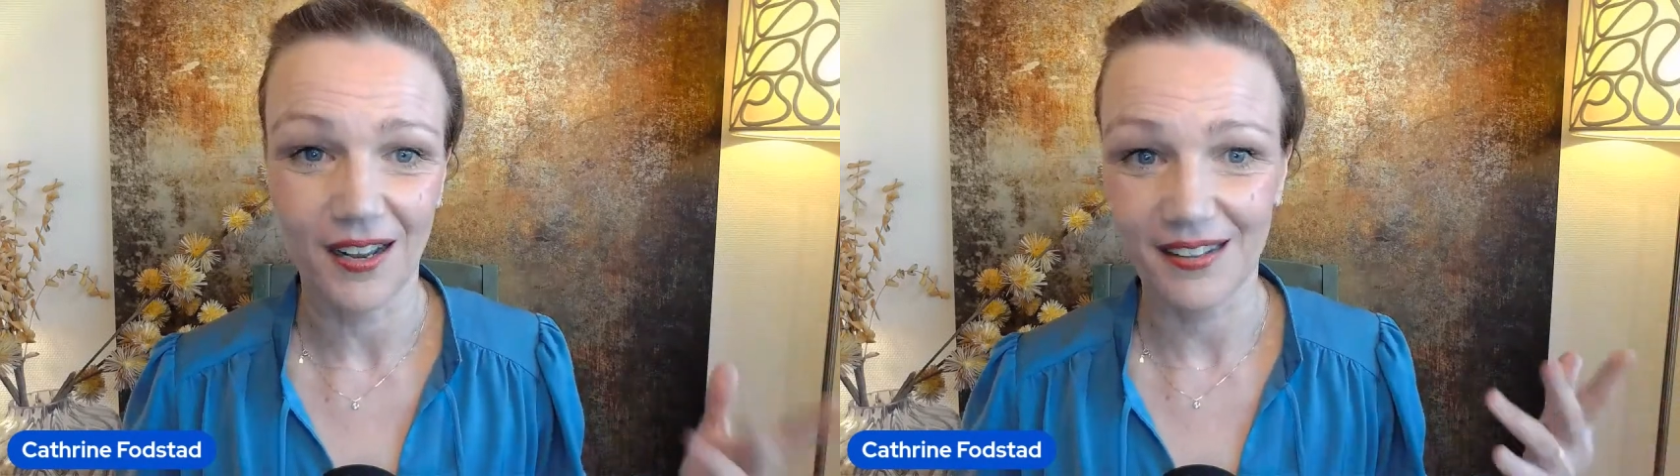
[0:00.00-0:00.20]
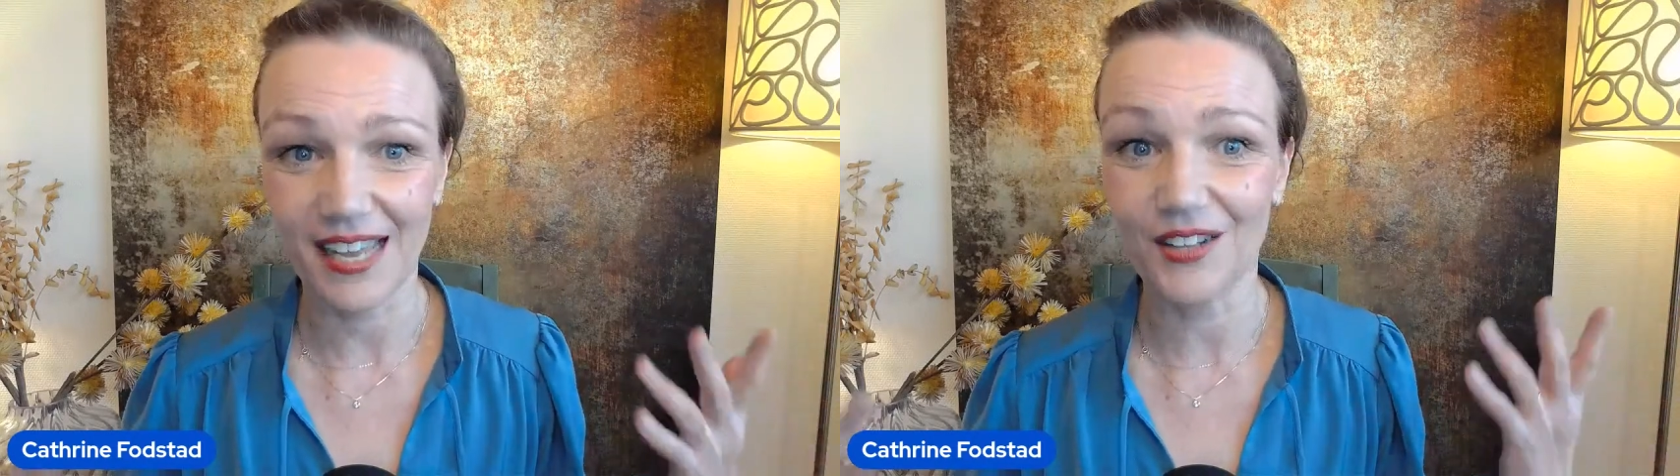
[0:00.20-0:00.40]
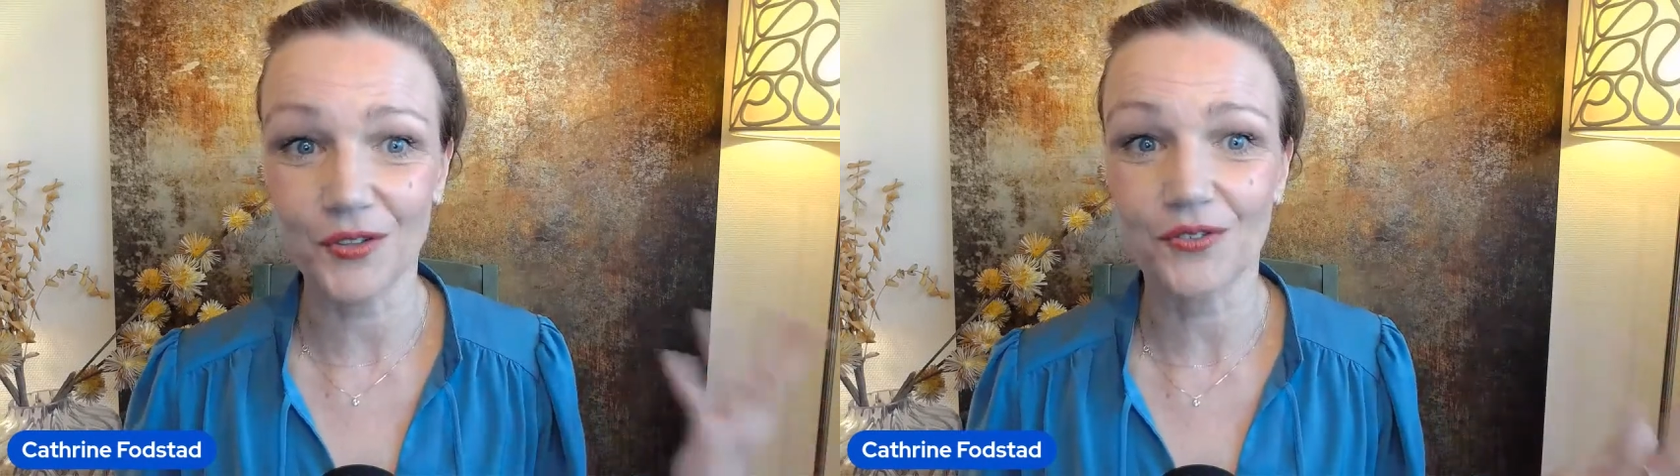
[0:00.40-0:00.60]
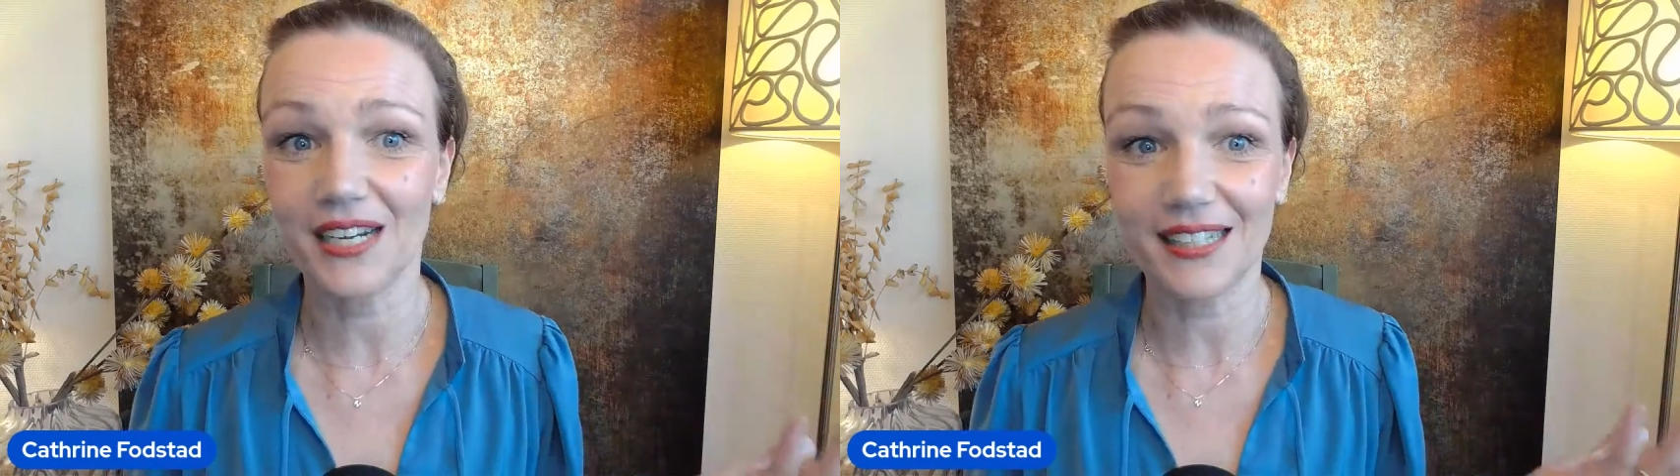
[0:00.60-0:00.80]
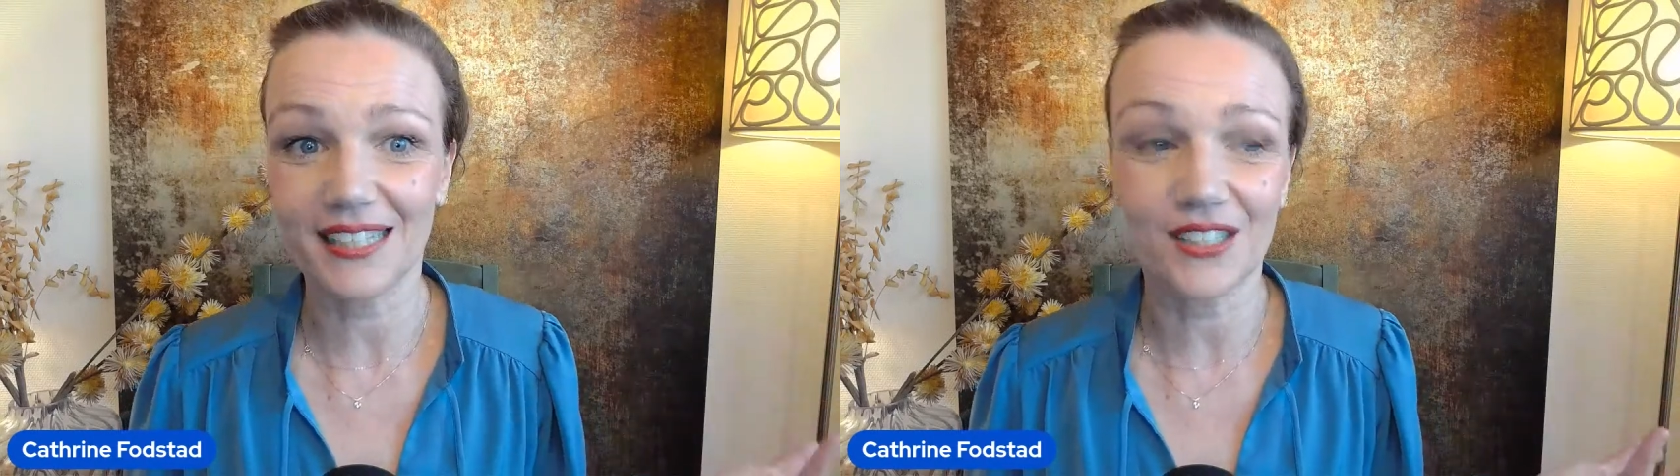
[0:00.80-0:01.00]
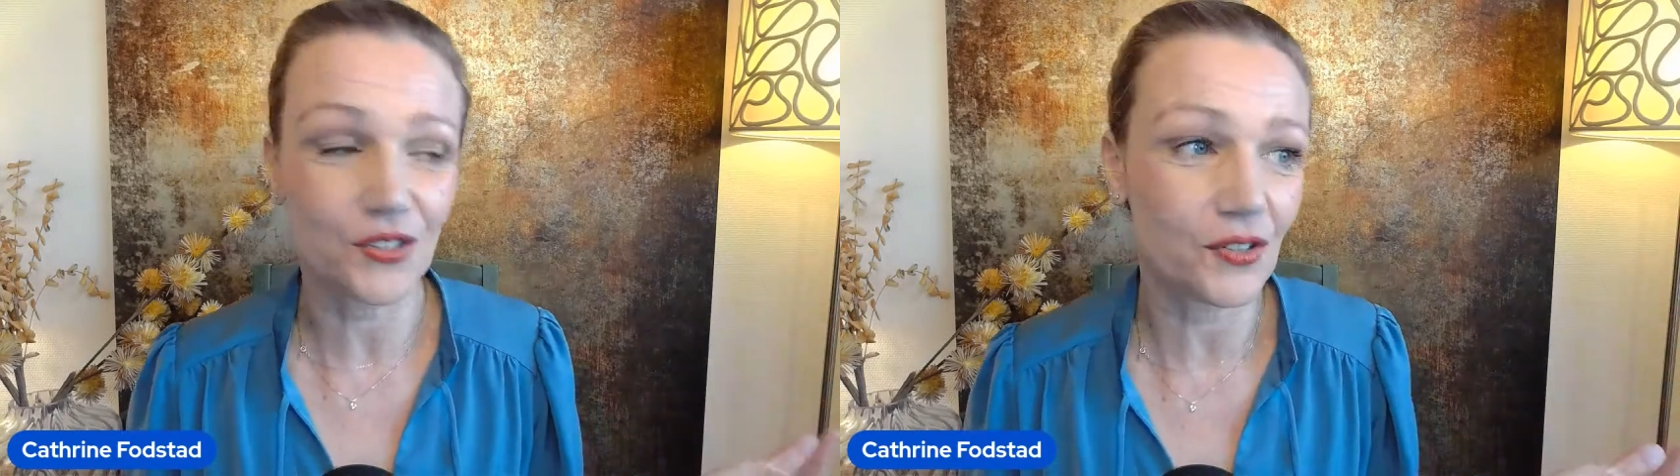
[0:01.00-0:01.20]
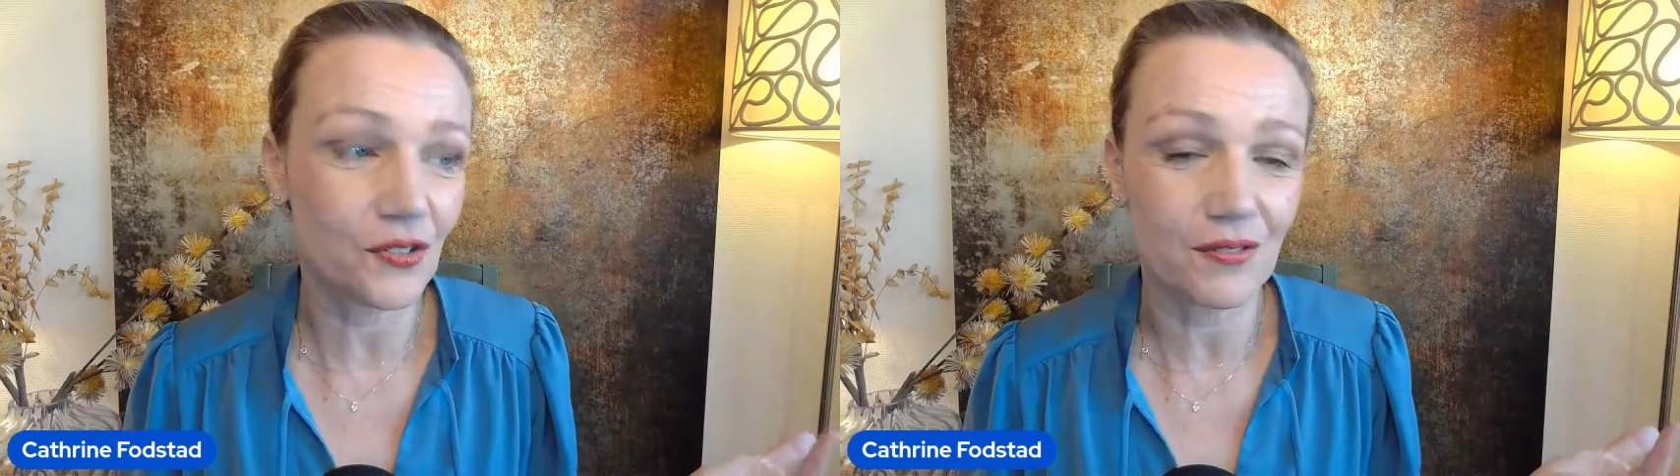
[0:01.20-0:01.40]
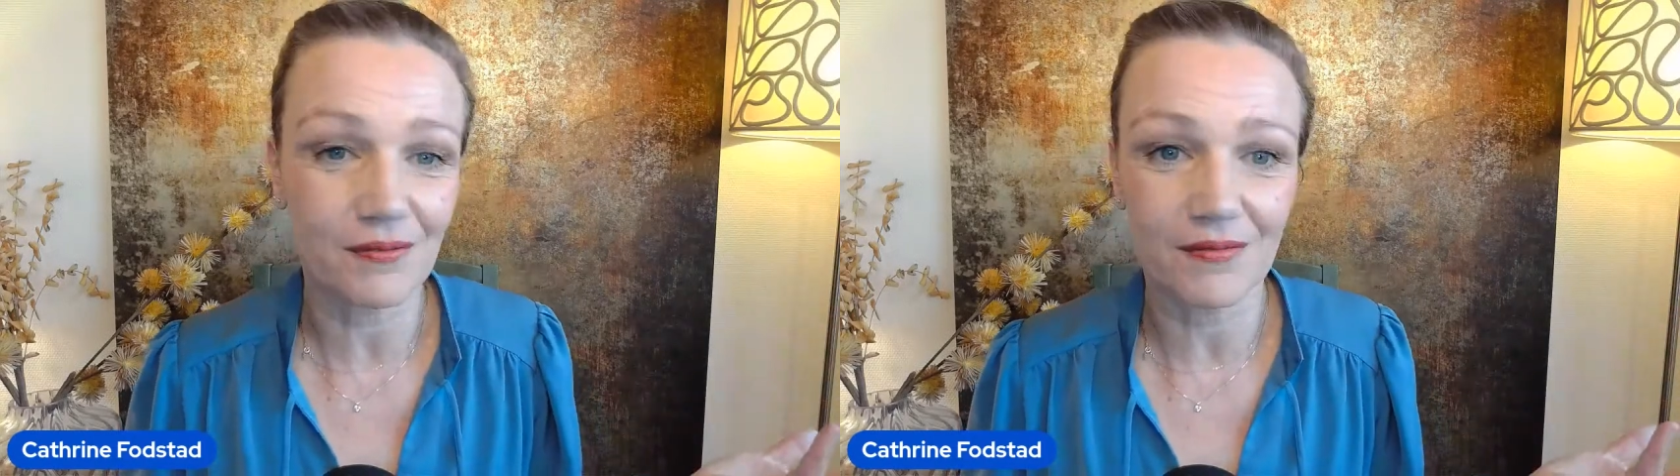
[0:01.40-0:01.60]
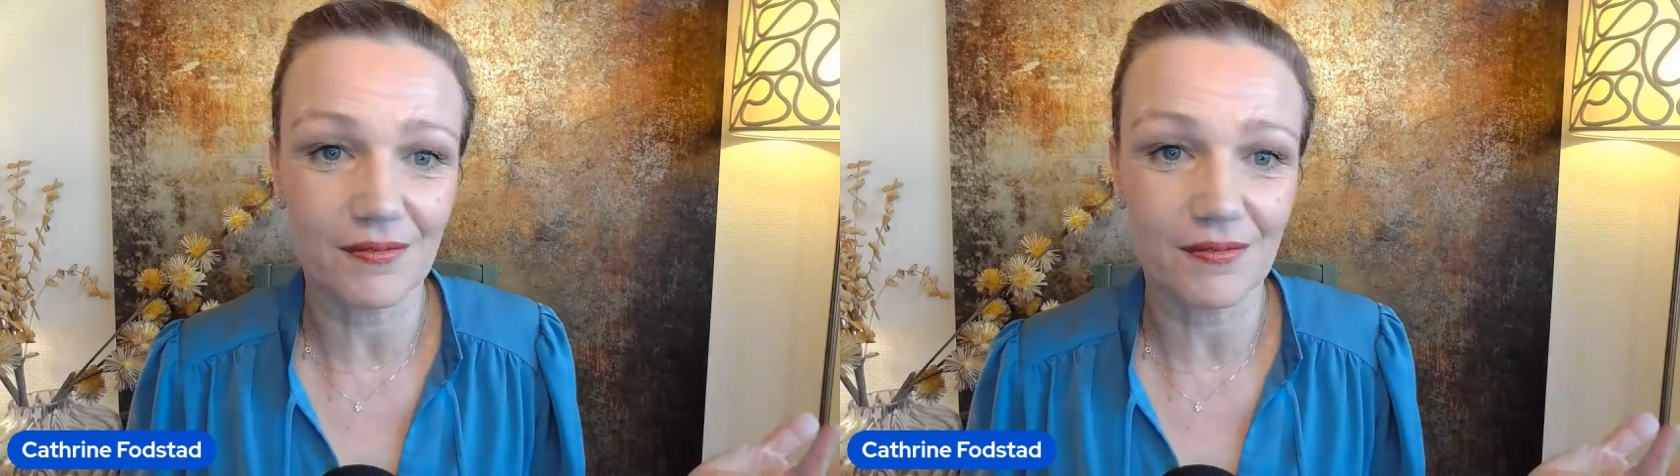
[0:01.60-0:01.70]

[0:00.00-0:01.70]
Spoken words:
they don't really need to